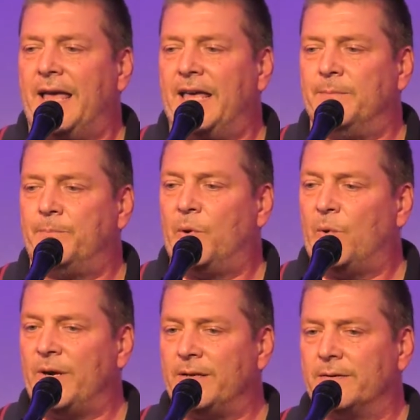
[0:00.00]
and
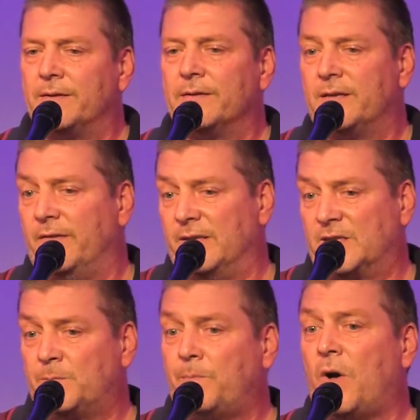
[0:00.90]
point to the
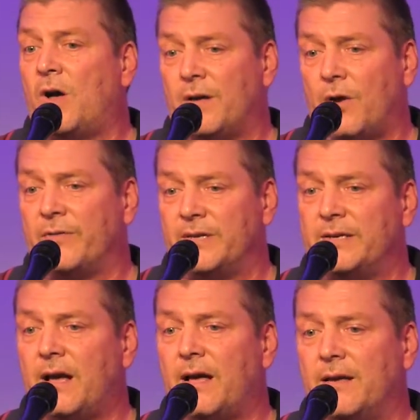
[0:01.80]
spot on the
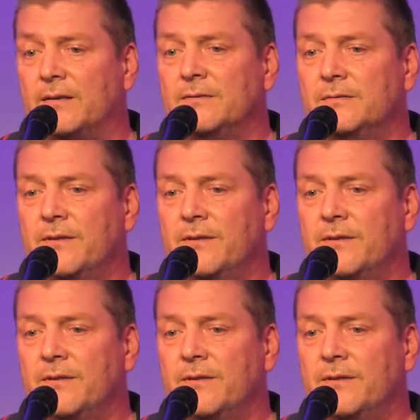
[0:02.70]
dial